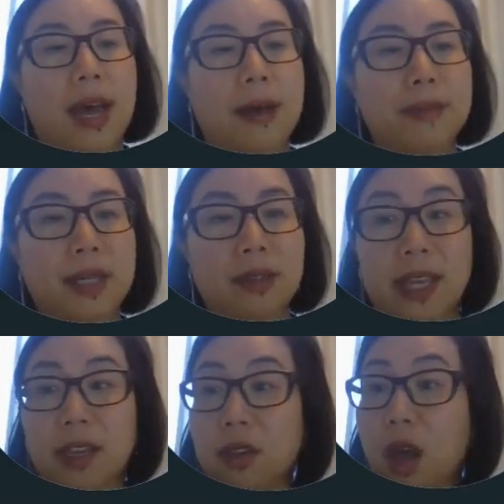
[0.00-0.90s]
because
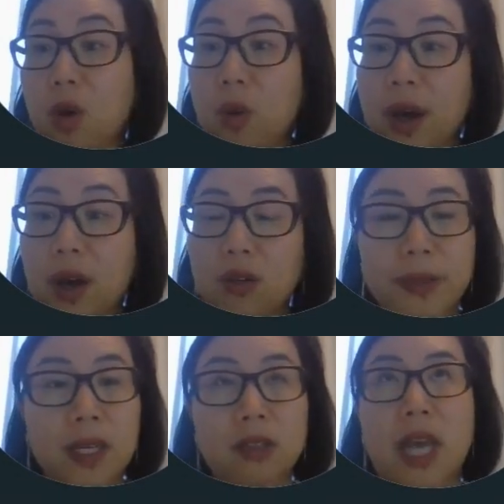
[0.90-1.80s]
they thought, well,
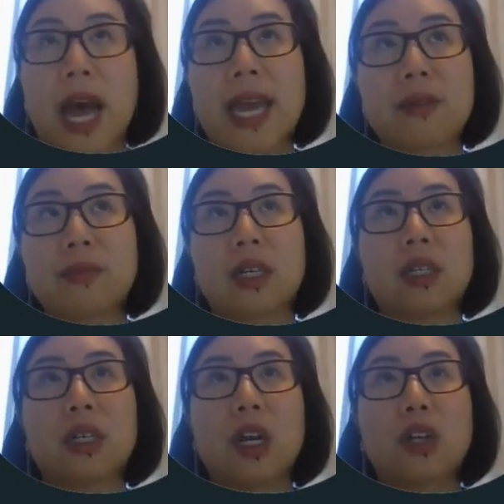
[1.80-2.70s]
because I am
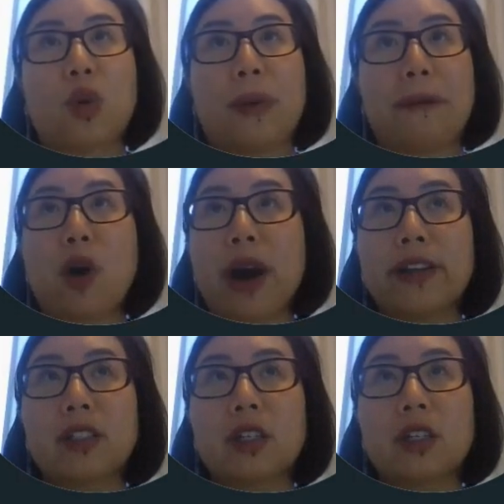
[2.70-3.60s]
a sole
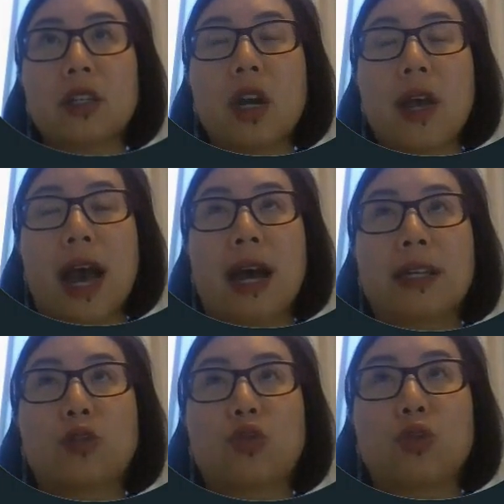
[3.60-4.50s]
proprietor,
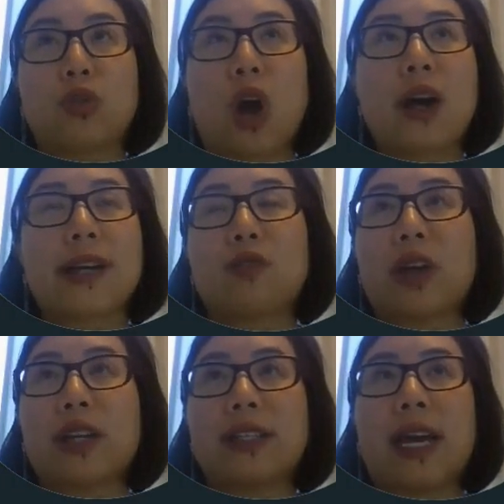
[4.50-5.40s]
I do not get
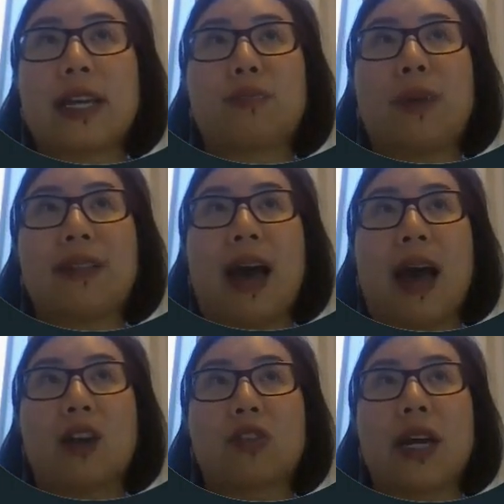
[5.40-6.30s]
recognized by the
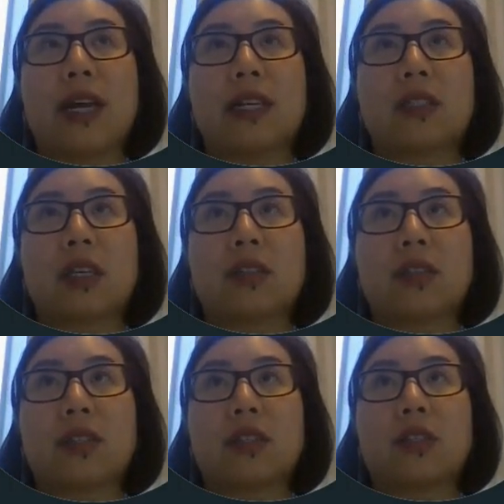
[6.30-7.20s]
IRS
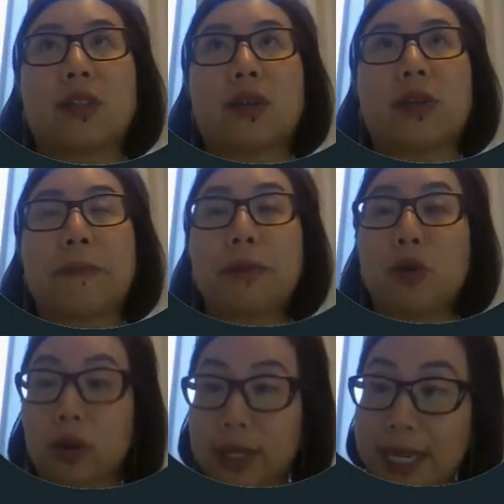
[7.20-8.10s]
as a
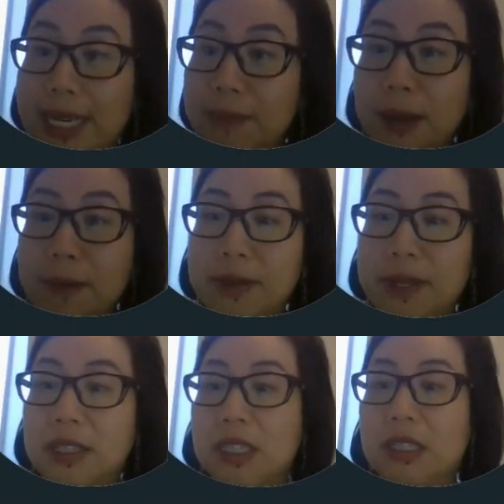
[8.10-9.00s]
employee in my
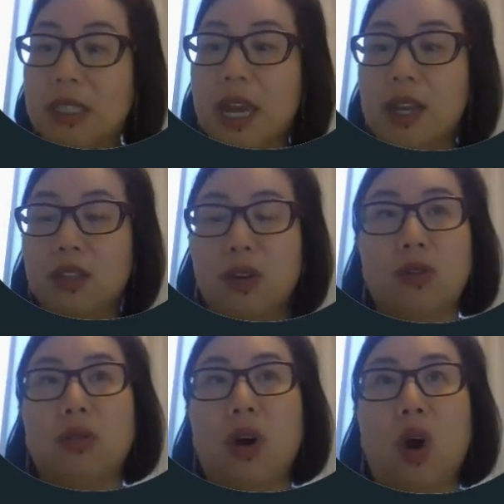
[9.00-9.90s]
business,
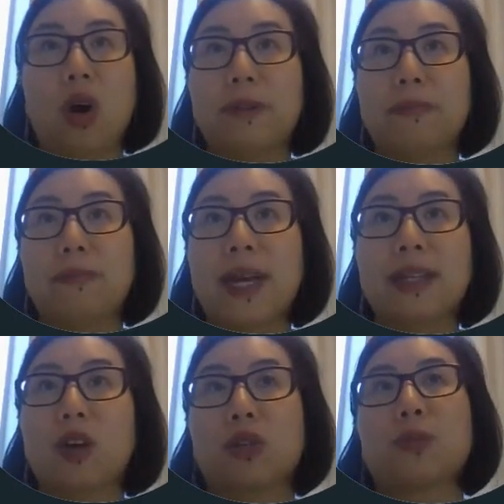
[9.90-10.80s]
so all the
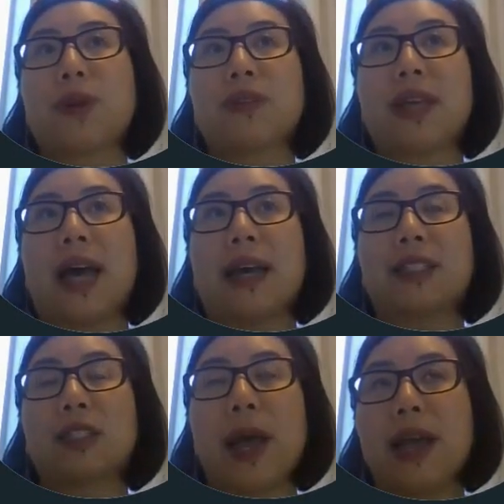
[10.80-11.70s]
medical expense I
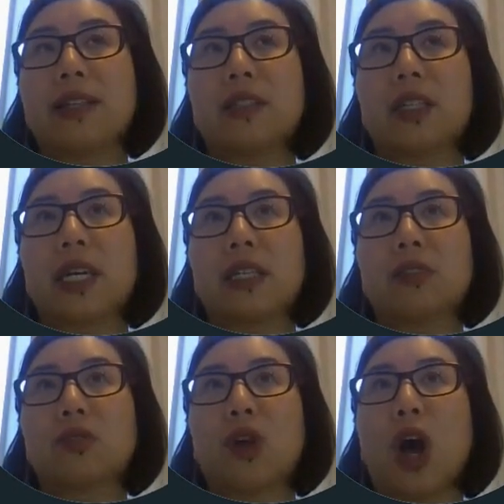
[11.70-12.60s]
spend
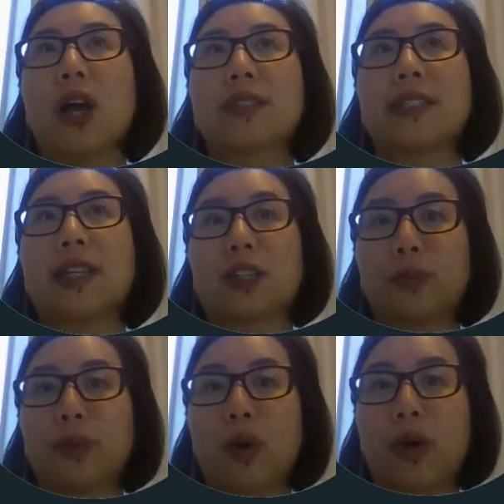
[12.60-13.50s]
is not
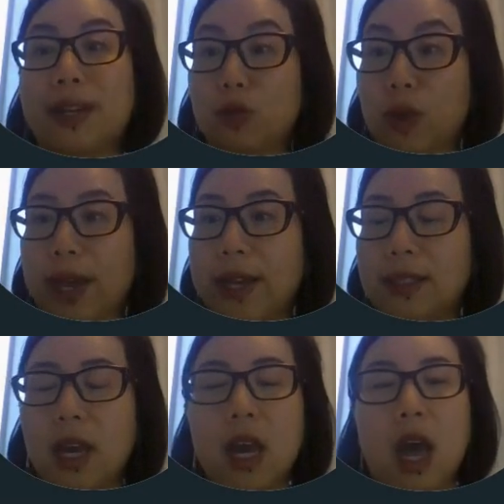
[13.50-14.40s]
deductible
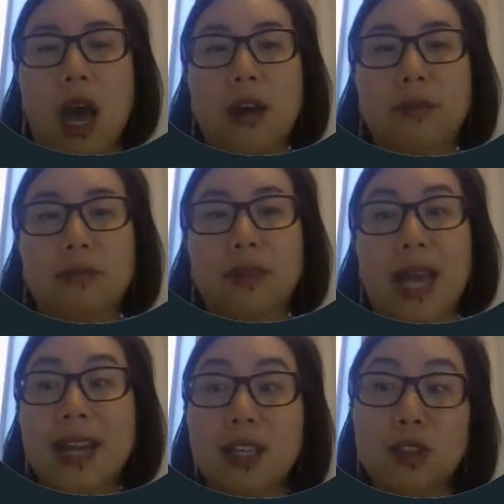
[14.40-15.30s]
anyways.
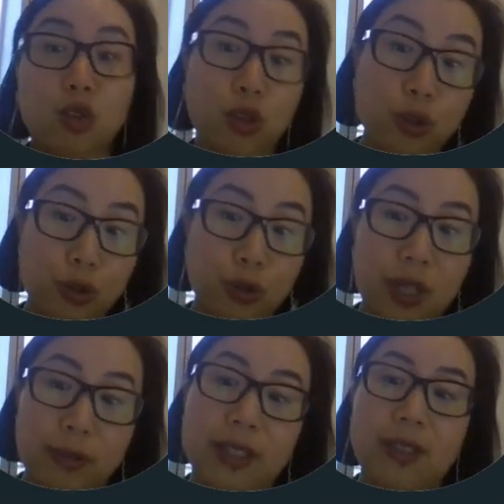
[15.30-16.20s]
That is true to
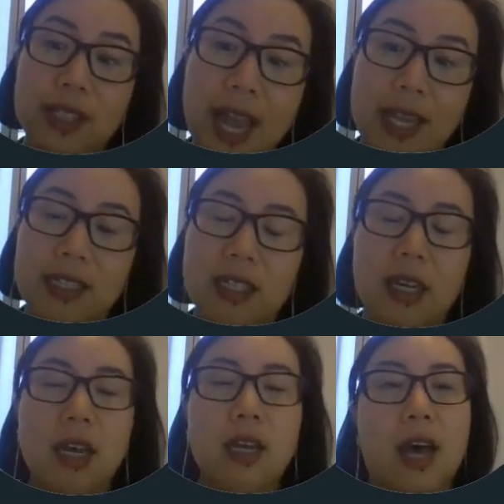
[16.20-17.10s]
some extent.
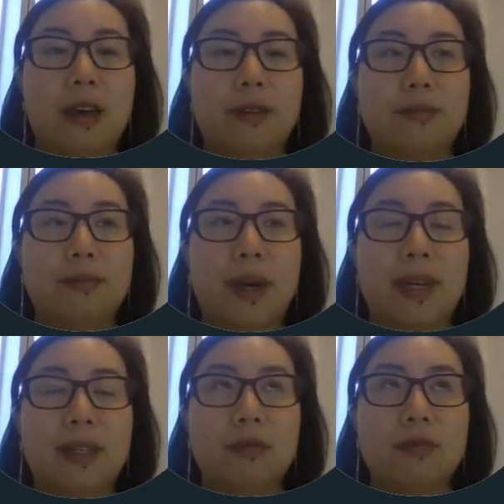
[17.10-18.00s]

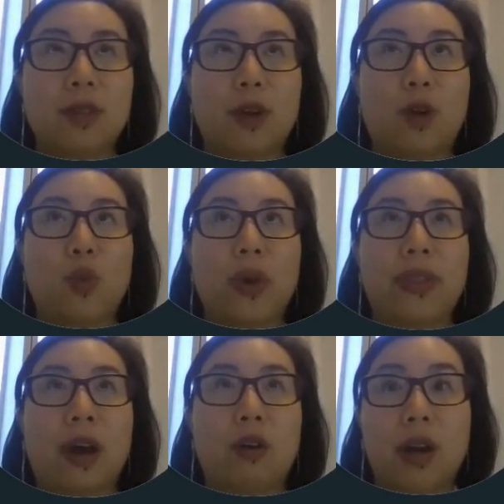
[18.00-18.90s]
But
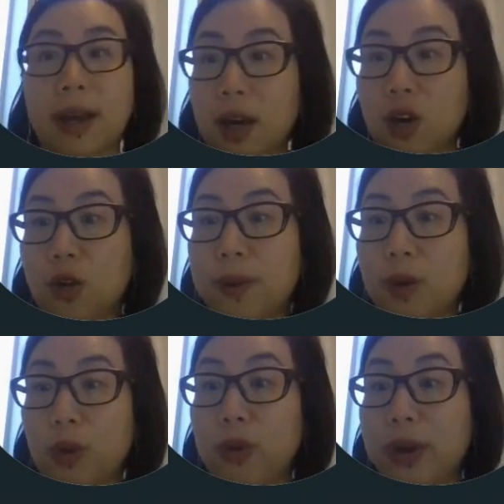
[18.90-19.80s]
with our help,
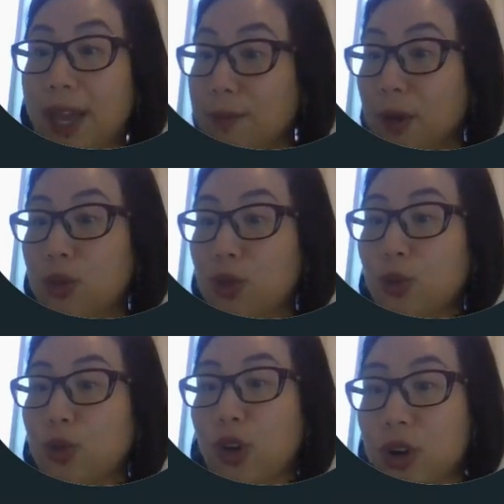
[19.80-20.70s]
we were able
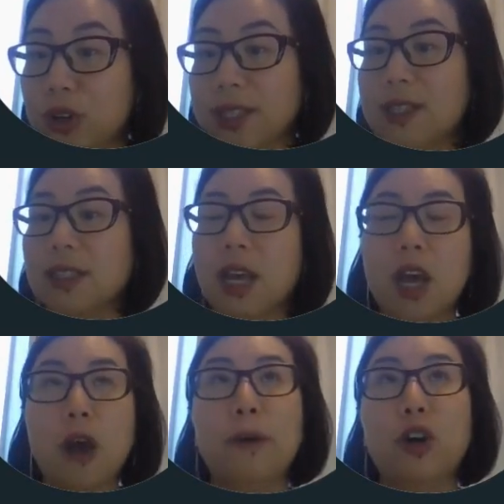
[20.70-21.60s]
to turn this
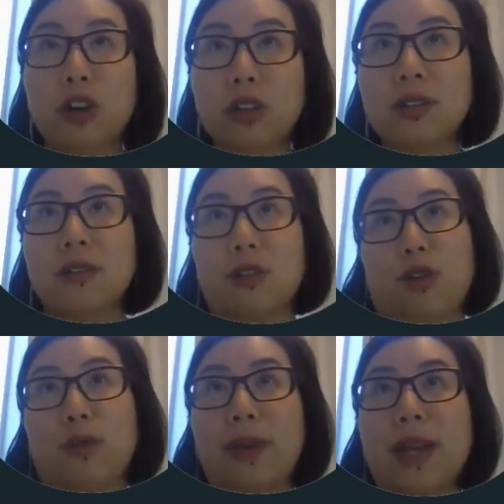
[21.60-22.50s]

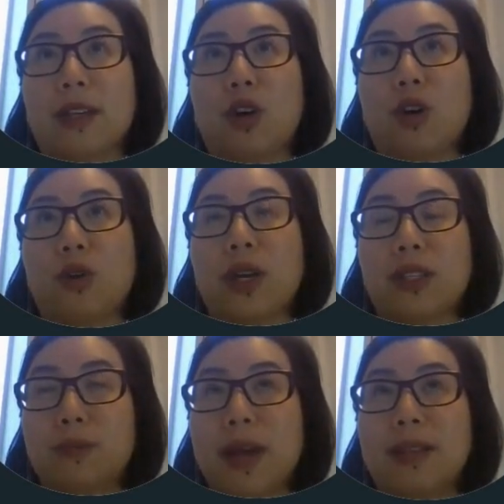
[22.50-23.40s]
personal medical
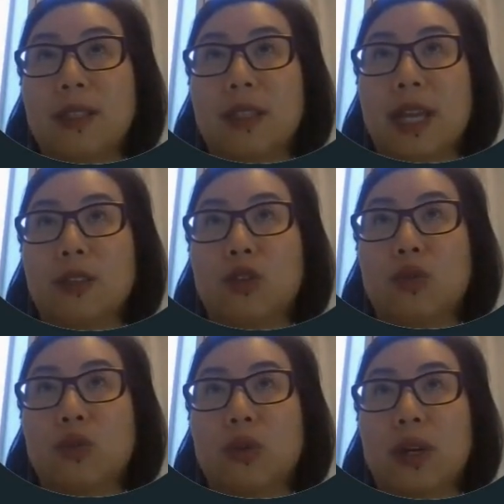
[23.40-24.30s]
expense
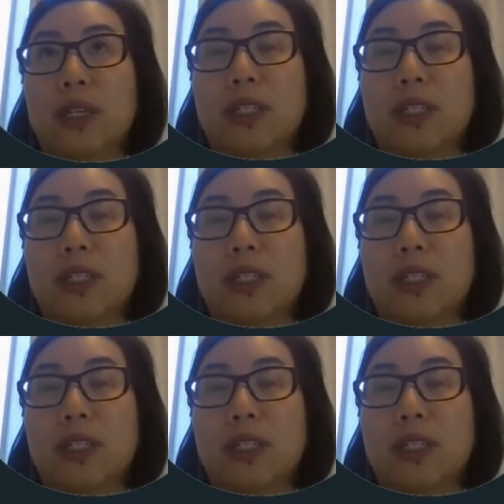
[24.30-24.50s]
into a